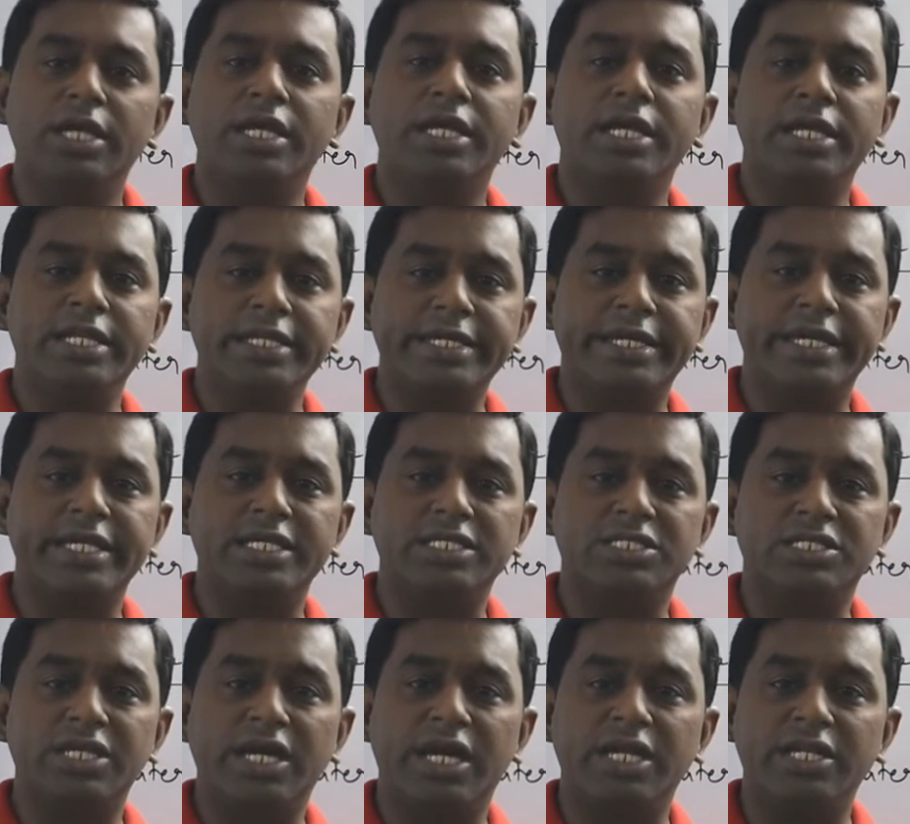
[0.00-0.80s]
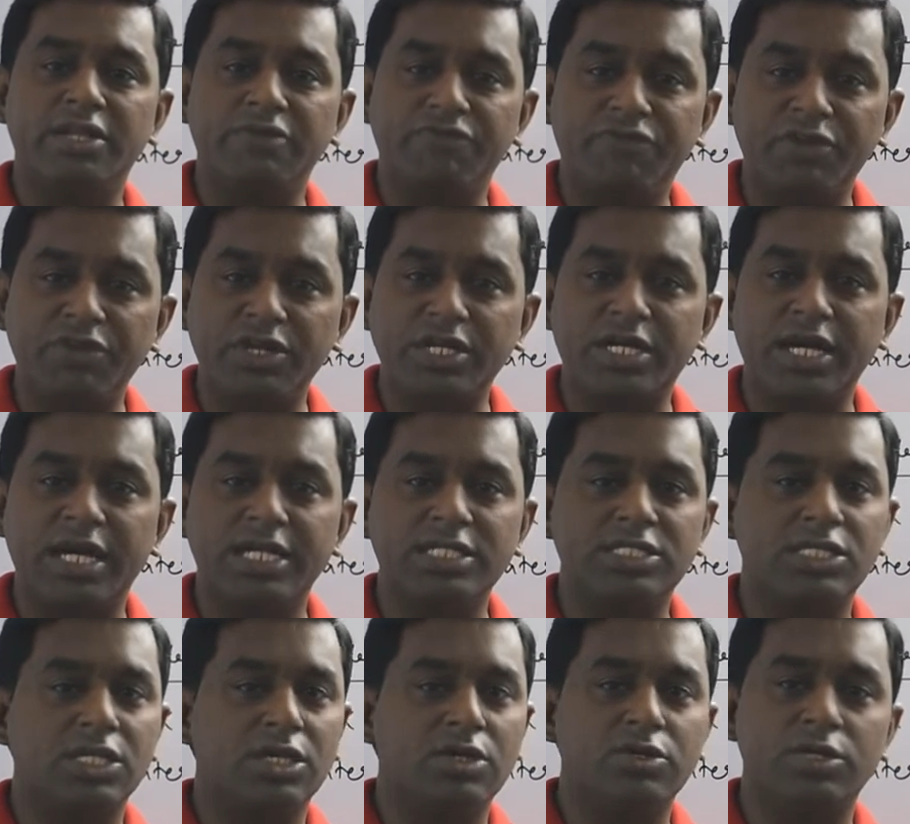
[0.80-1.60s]
In case they are different
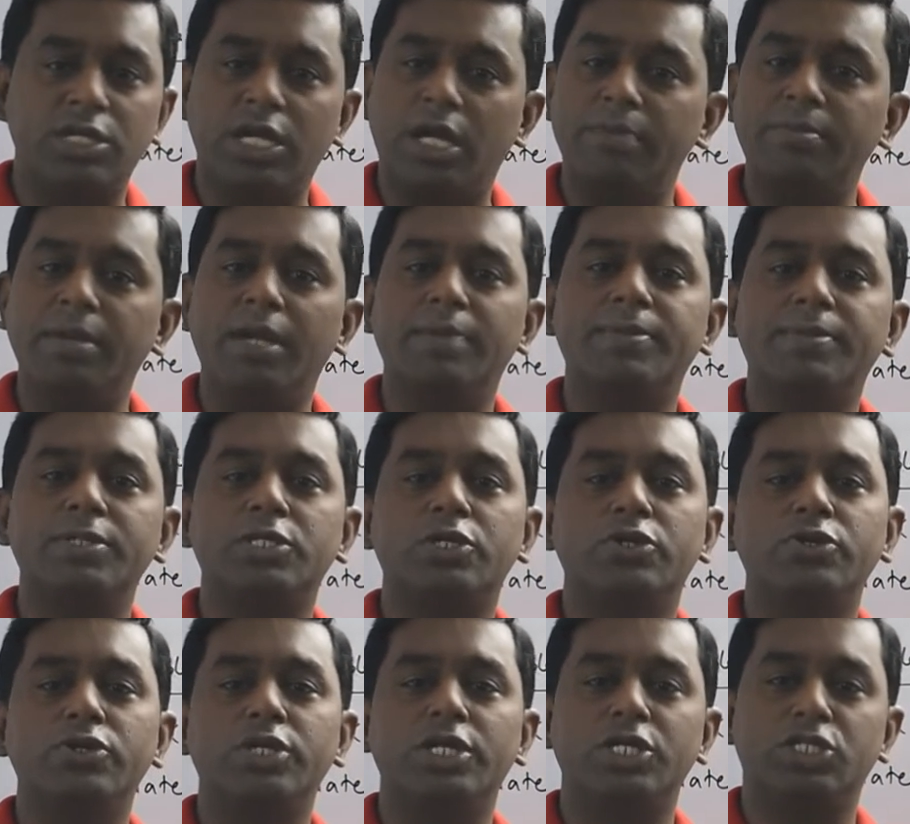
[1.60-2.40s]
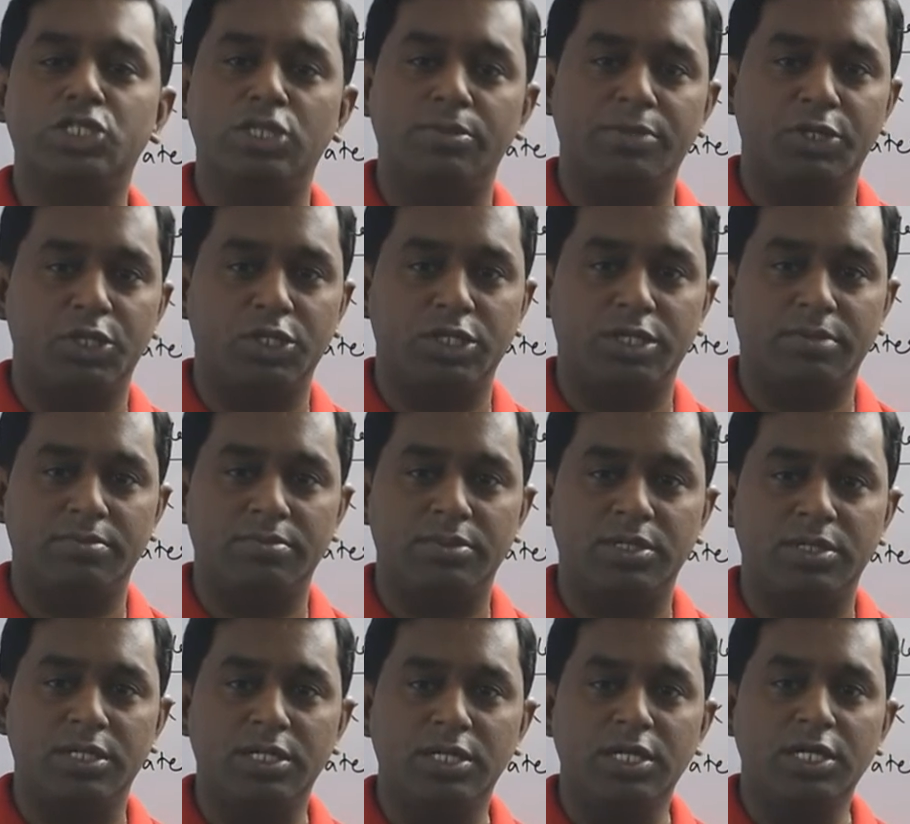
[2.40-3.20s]
kinds, we will not be able to do ratio between
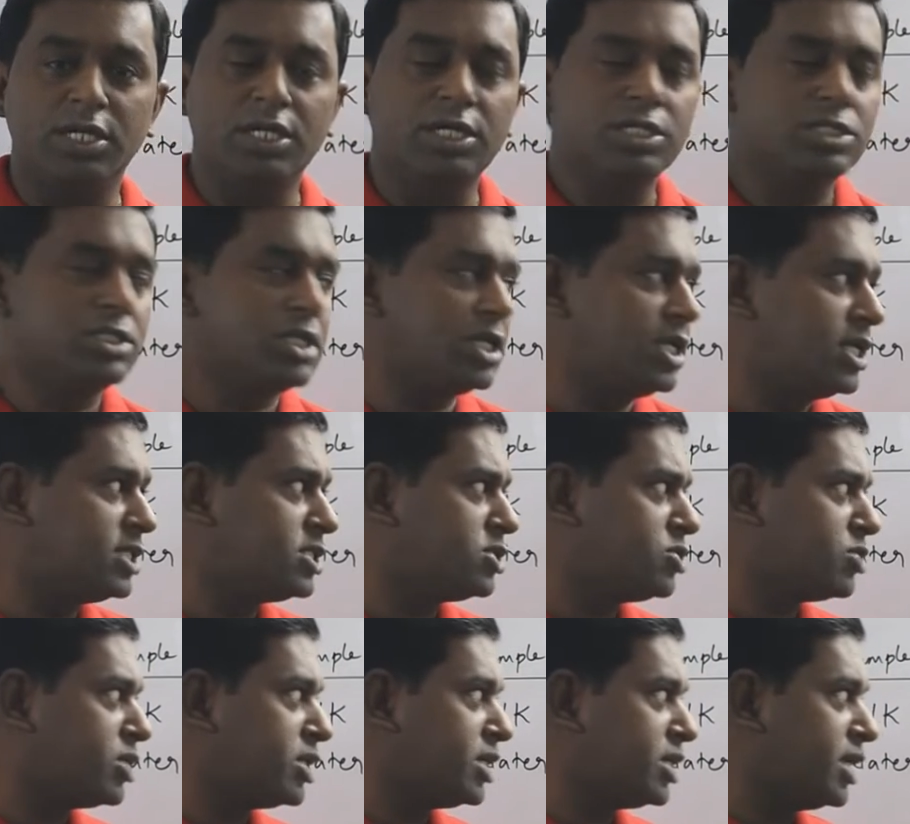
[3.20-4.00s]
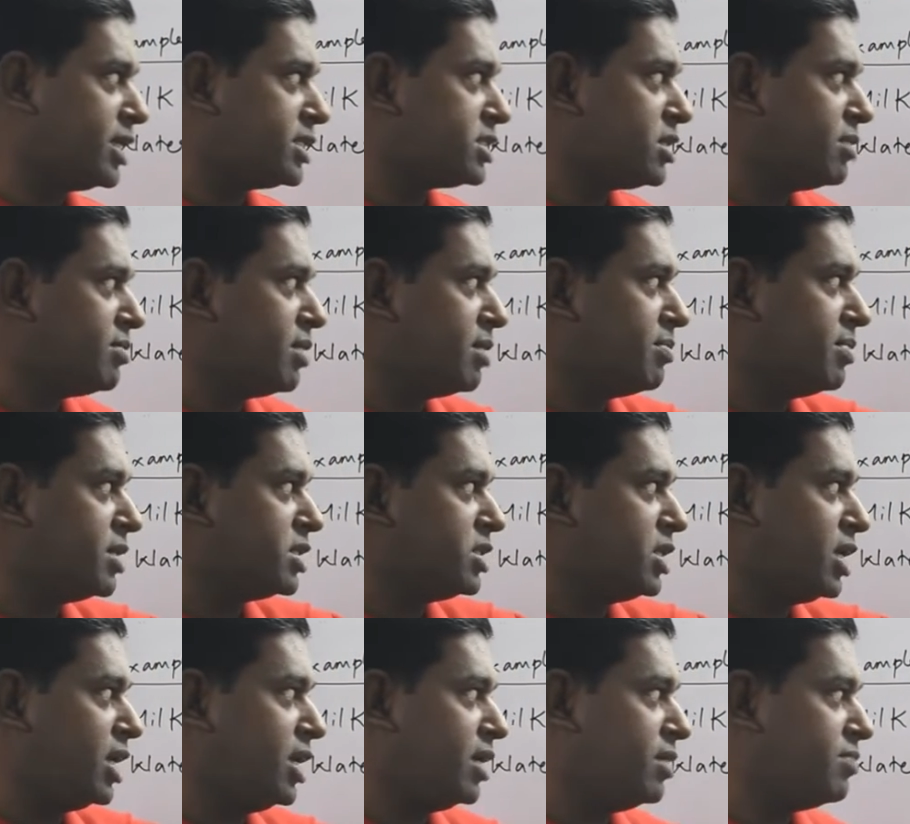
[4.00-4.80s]
them. So let's look at example
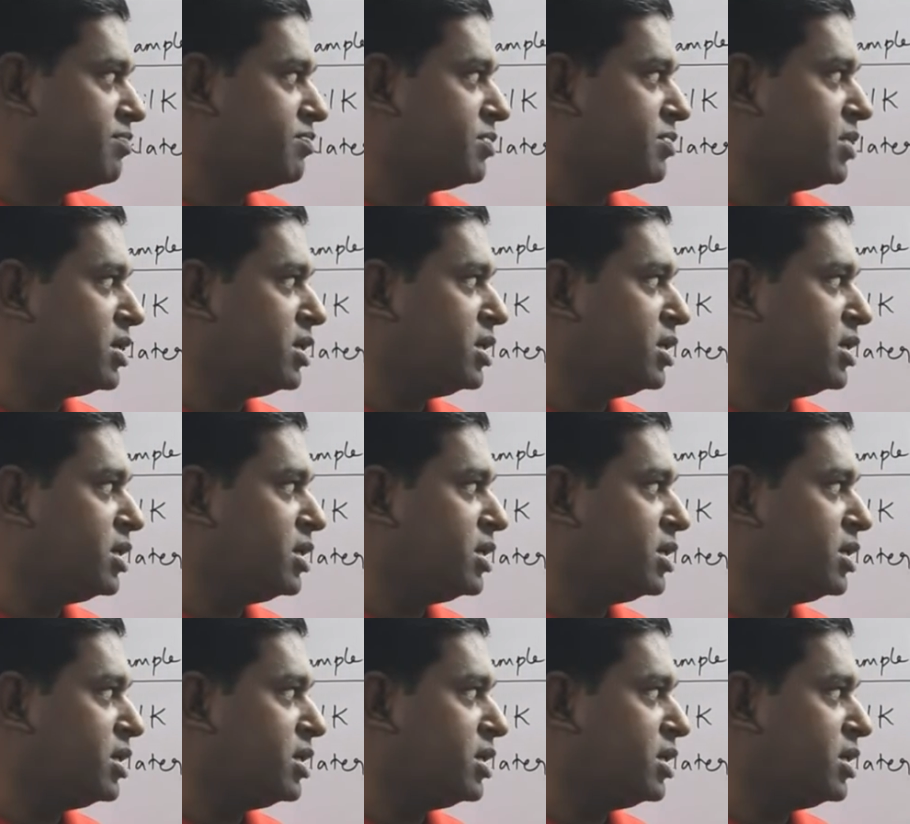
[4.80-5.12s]
number 3.